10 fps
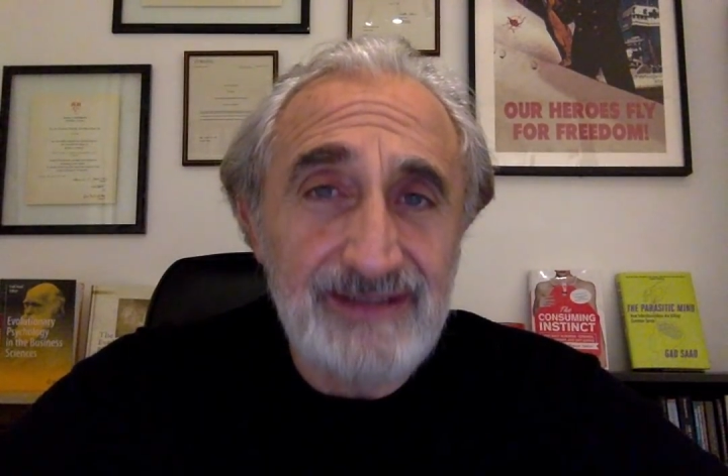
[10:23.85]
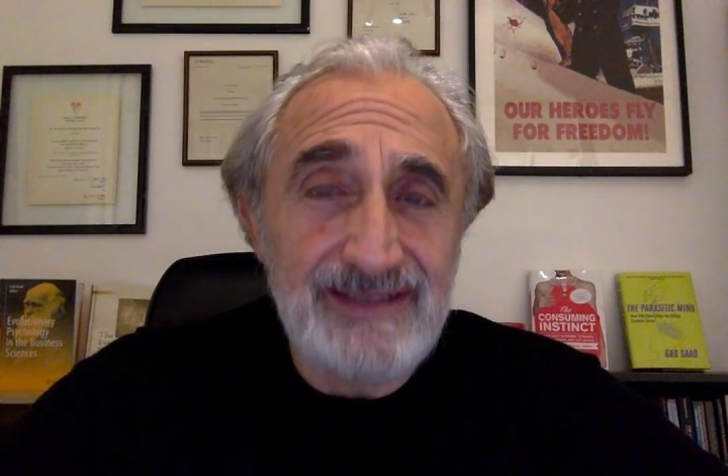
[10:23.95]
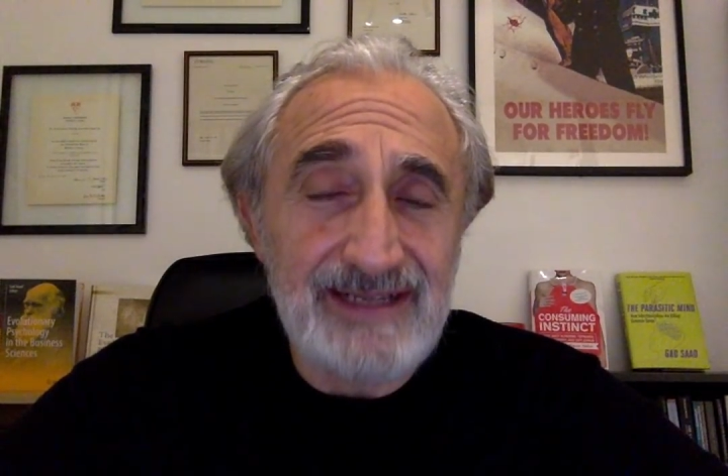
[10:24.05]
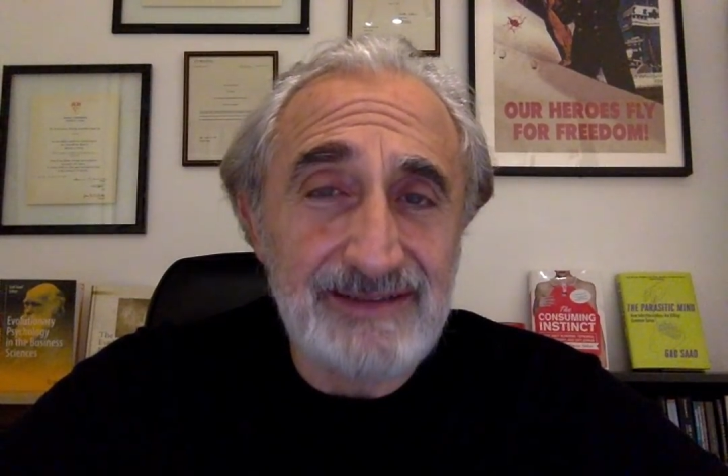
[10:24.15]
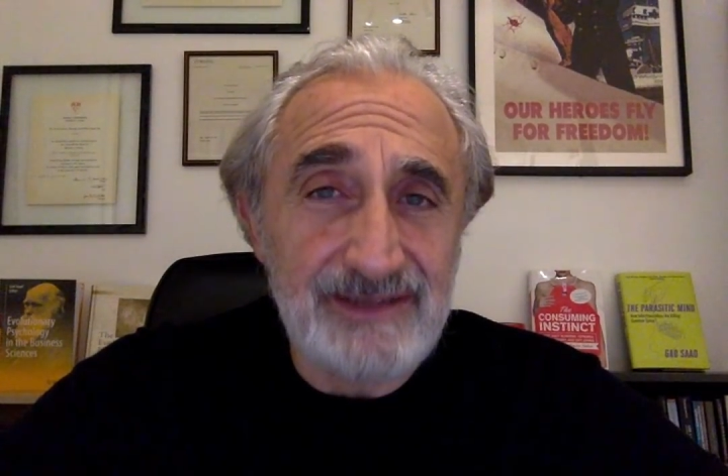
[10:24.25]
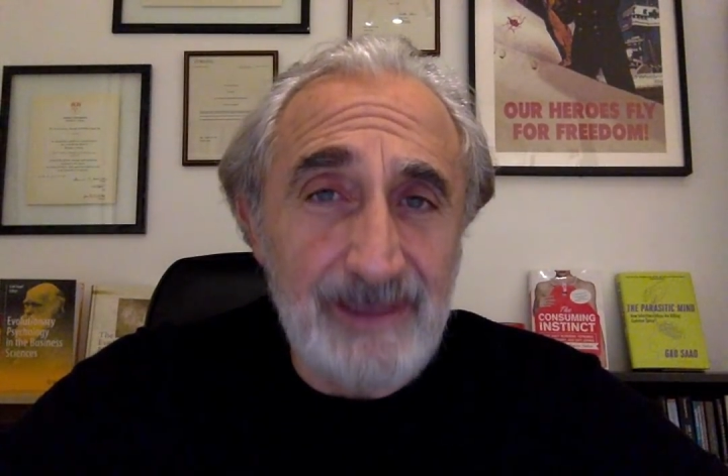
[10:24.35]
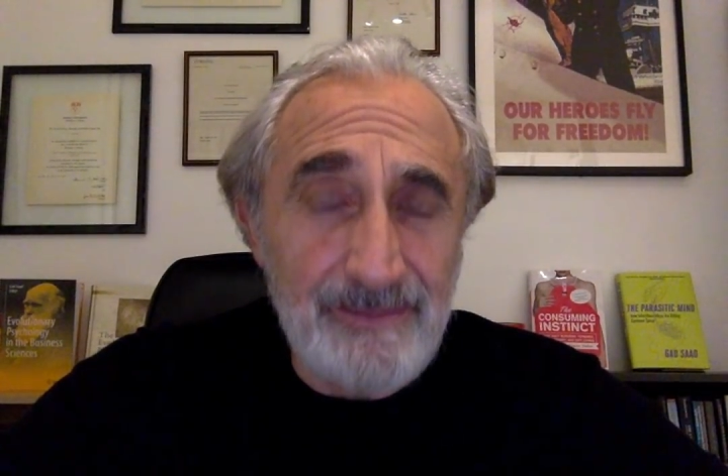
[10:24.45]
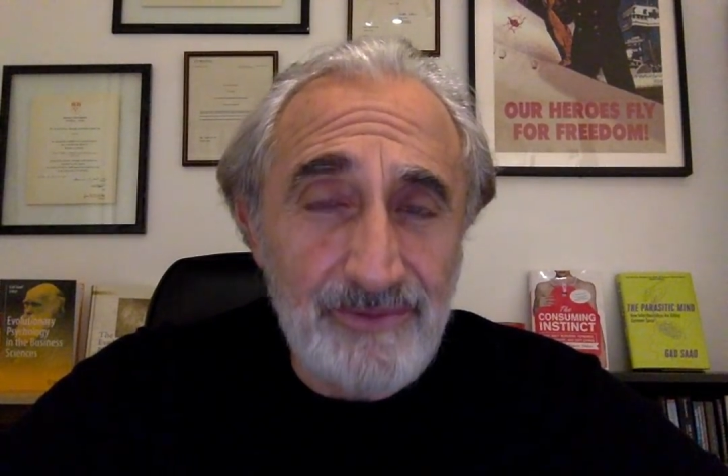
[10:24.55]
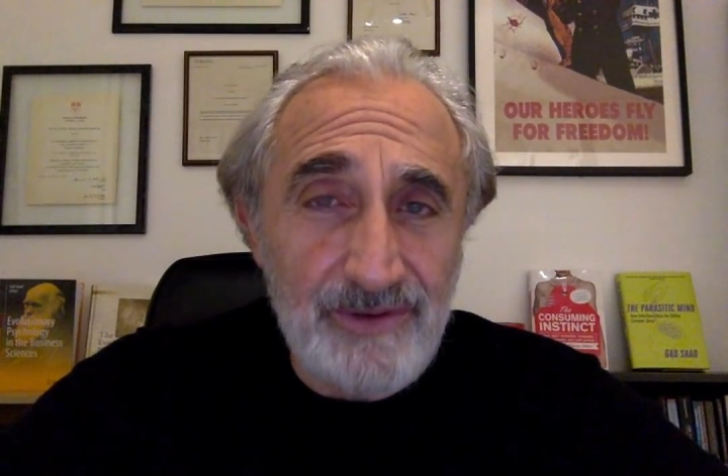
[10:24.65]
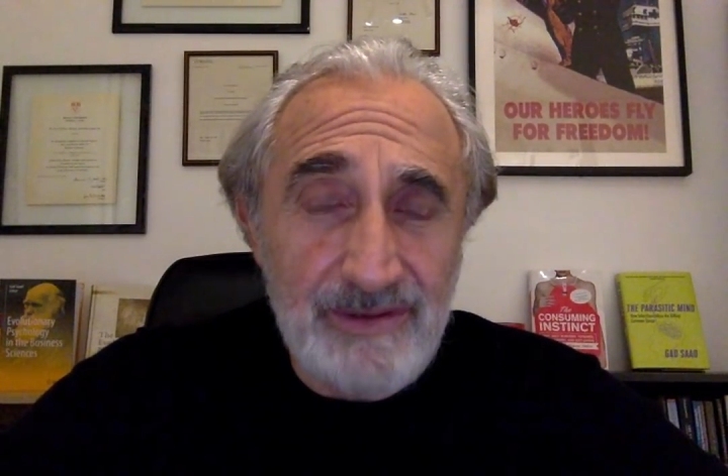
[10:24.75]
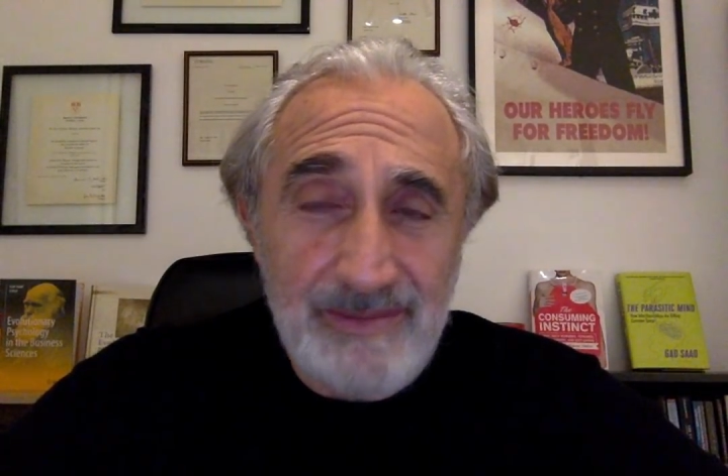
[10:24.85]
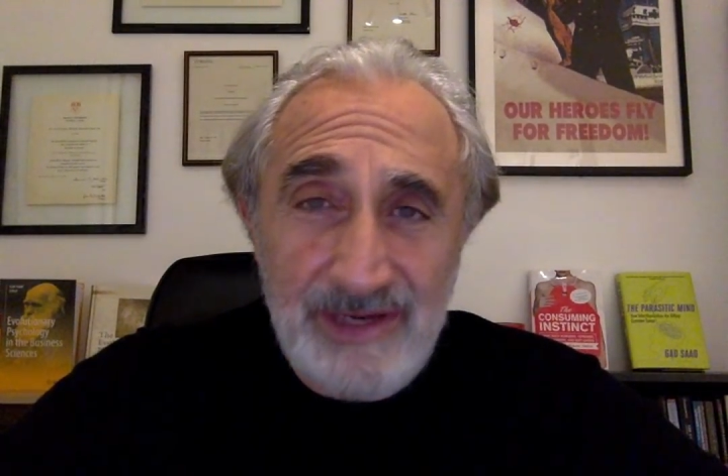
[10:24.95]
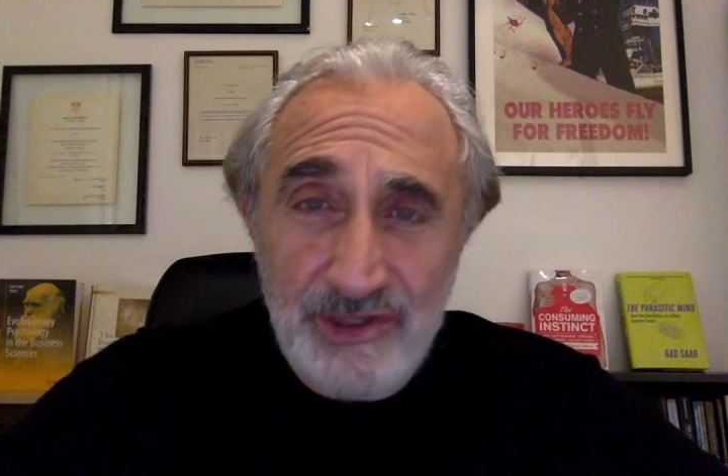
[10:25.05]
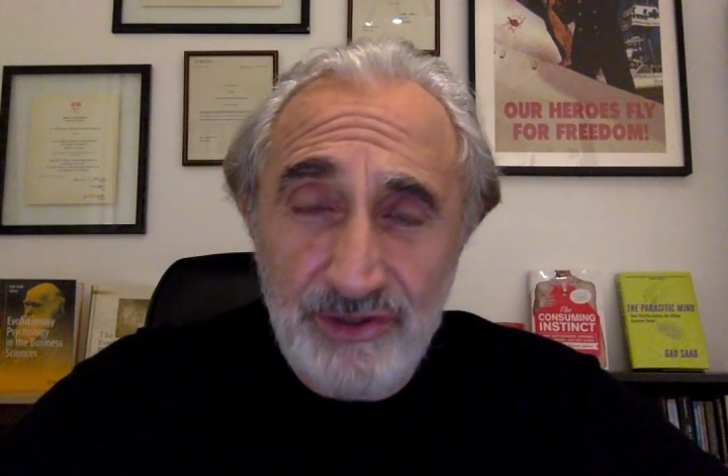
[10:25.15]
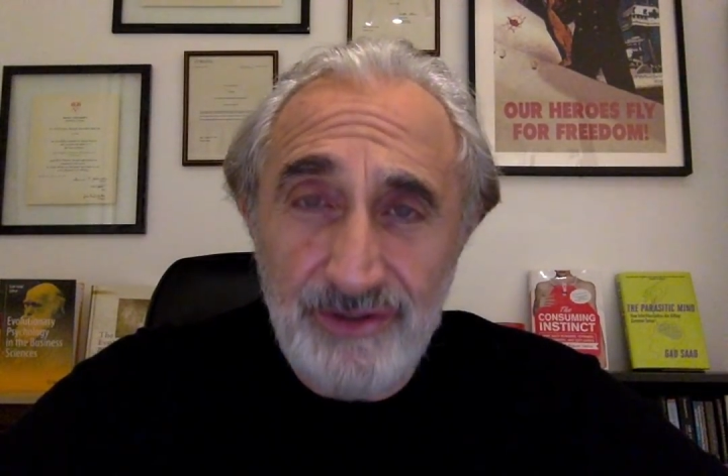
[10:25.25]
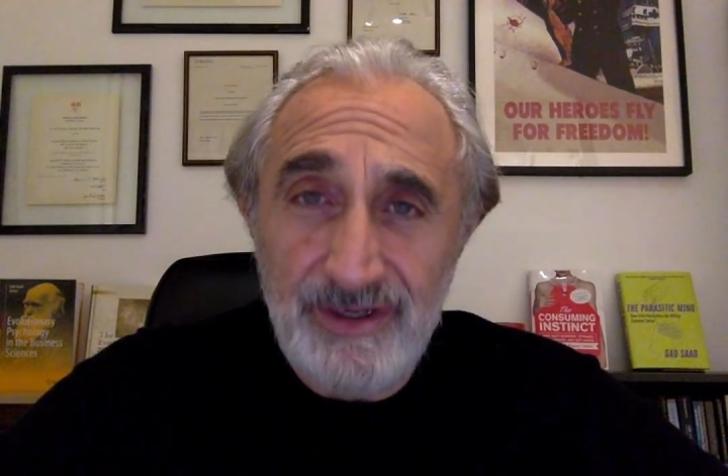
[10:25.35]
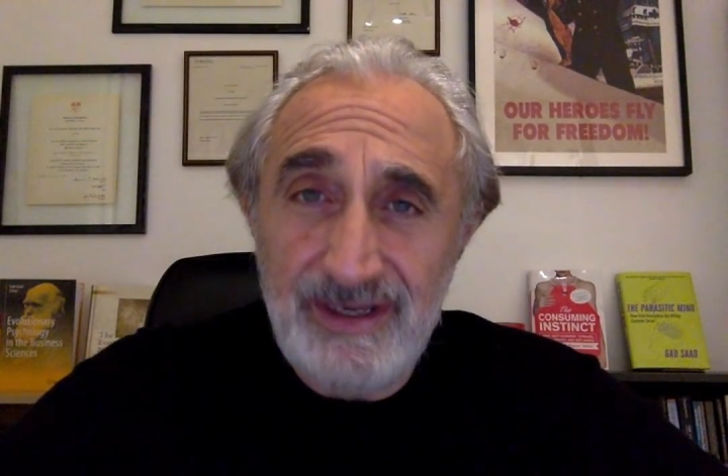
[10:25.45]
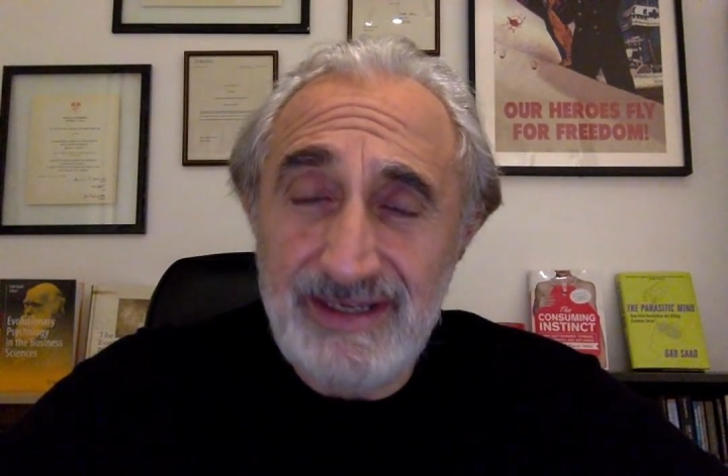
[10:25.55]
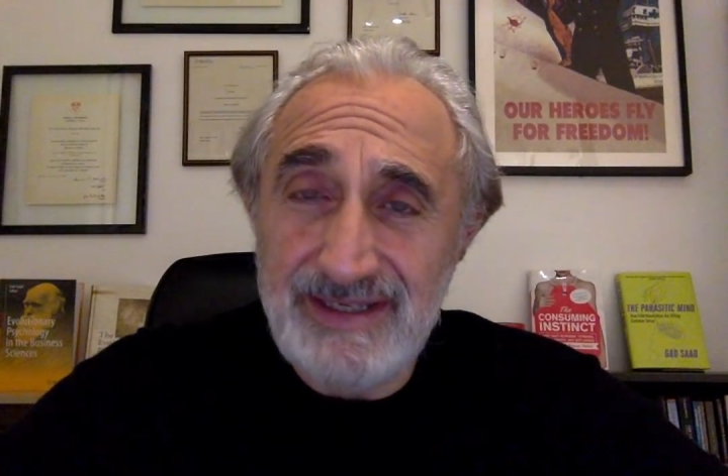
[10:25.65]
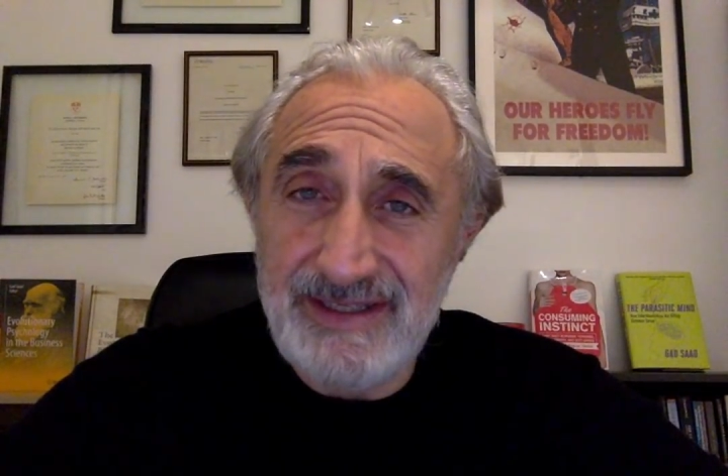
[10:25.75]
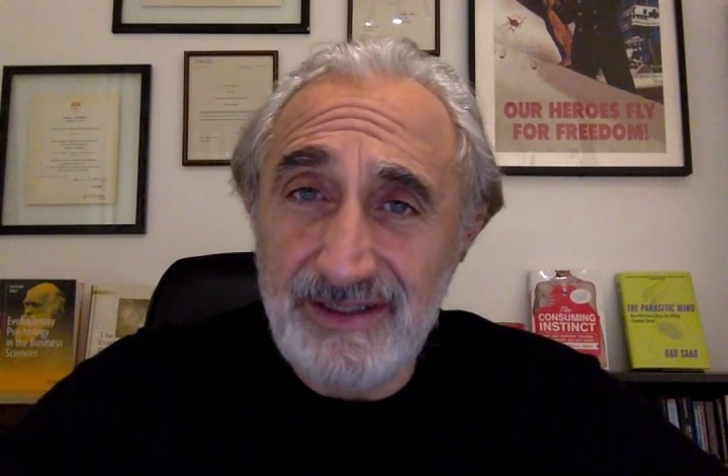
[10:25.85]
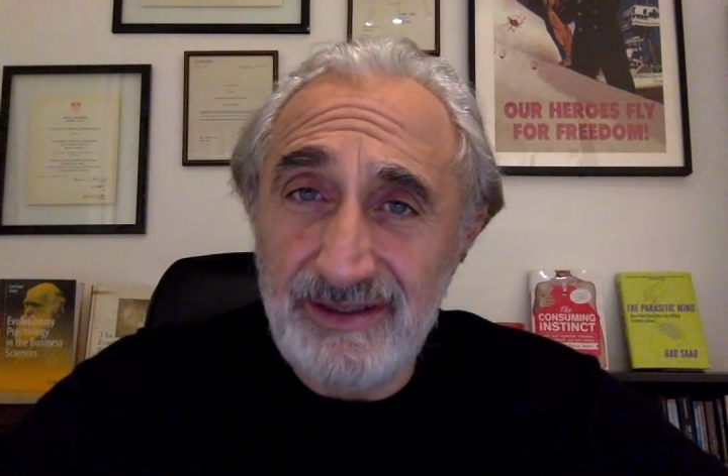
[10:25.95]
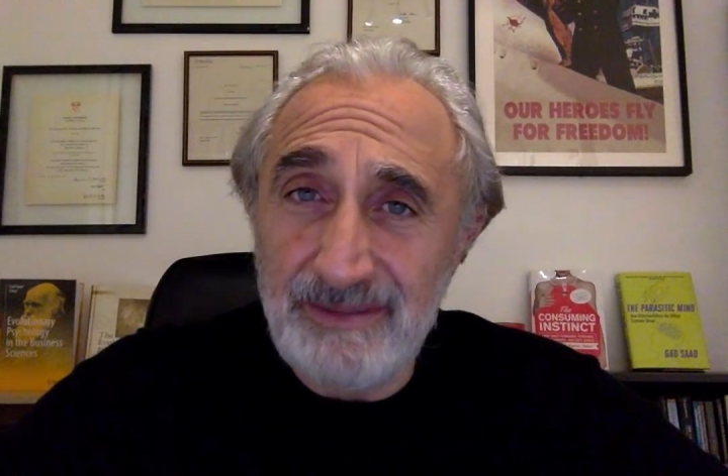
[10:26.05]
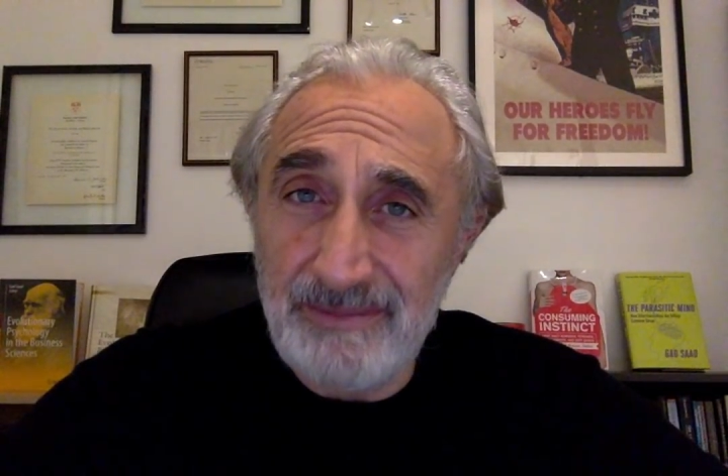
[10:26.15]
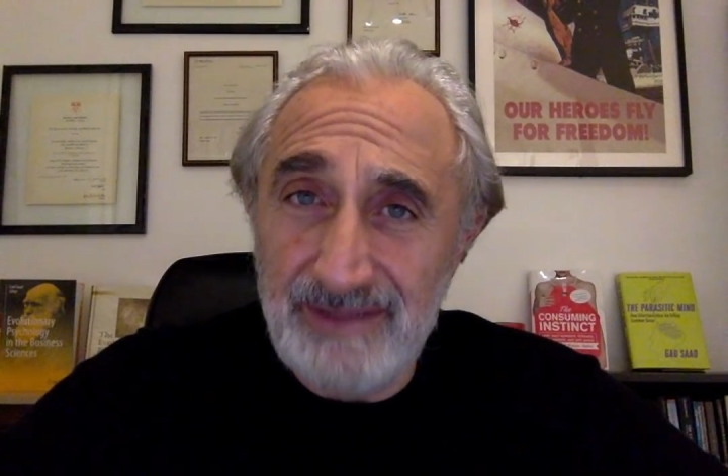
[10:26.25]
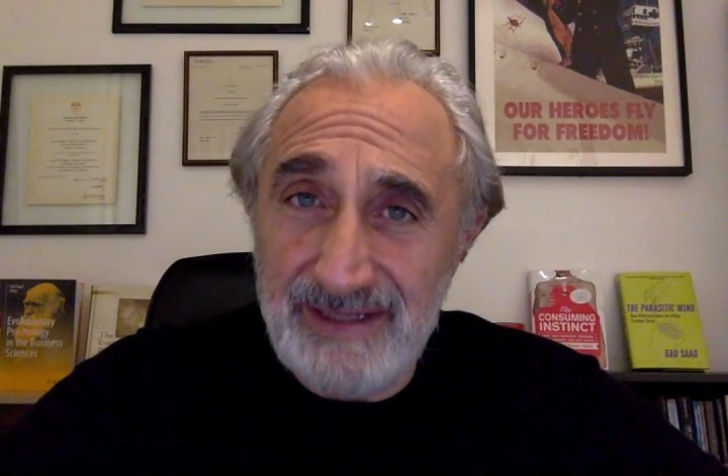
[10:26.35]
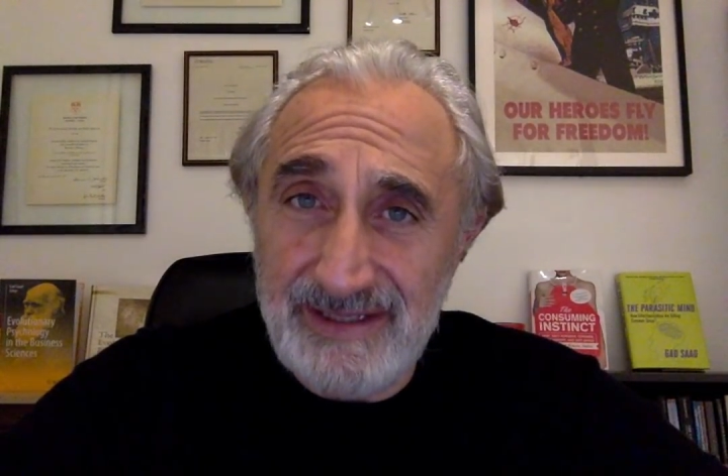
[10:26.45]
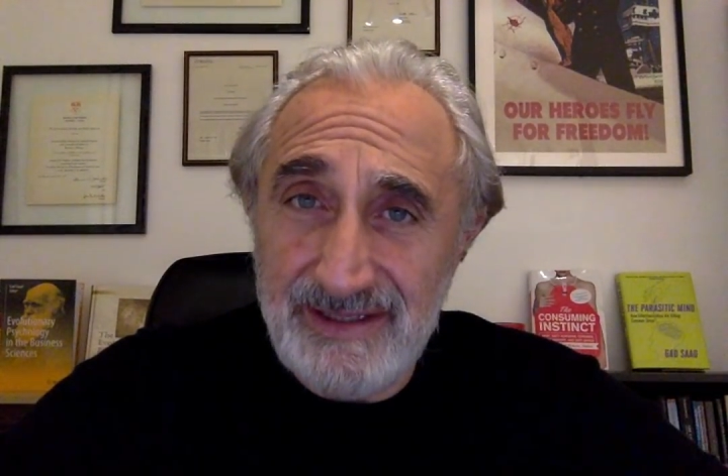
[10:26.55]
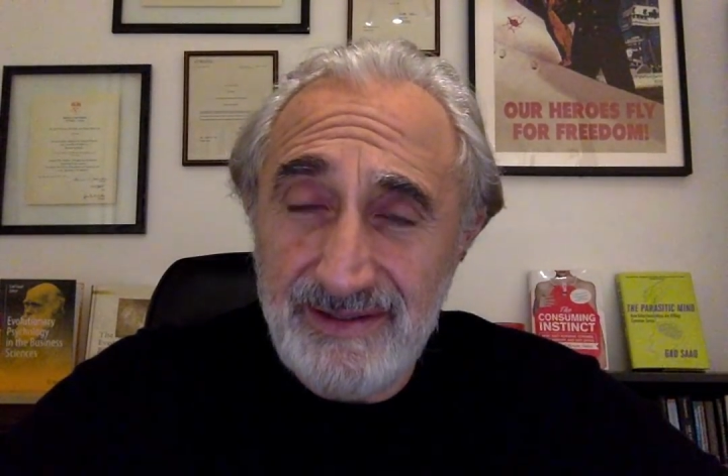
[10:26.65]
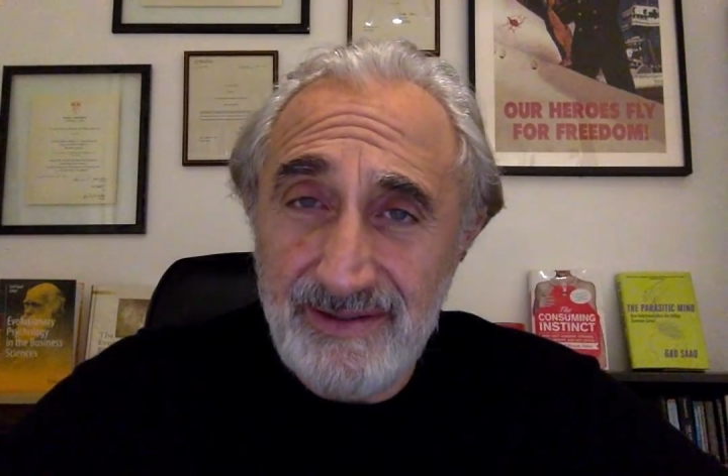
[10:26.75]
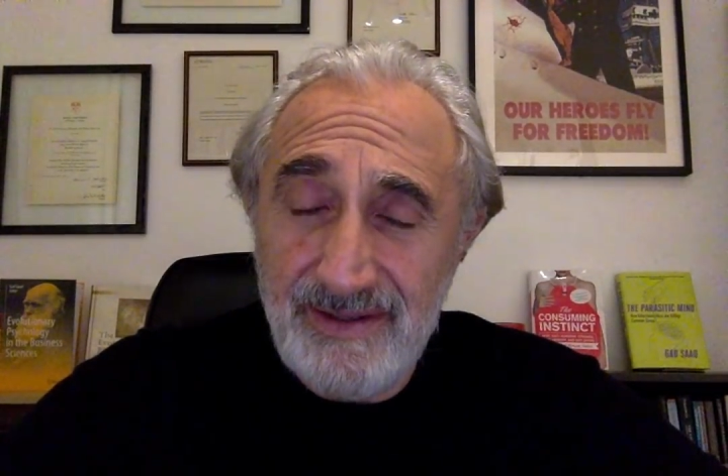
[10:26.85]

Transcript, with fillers: that temporary measure is still in place.